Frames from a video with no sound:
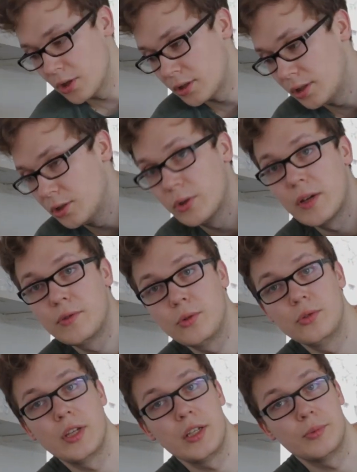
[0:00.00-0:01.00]
you just need to have
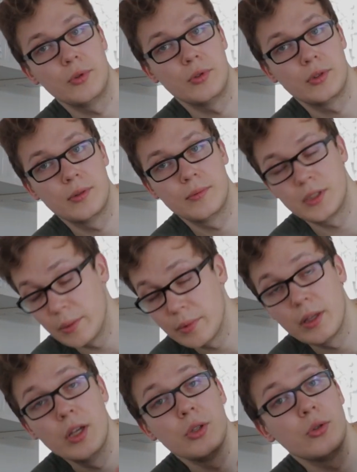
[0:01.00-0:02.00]
2
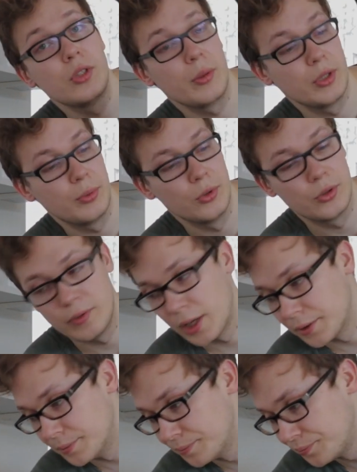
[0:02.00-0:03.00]
tablespoons of that.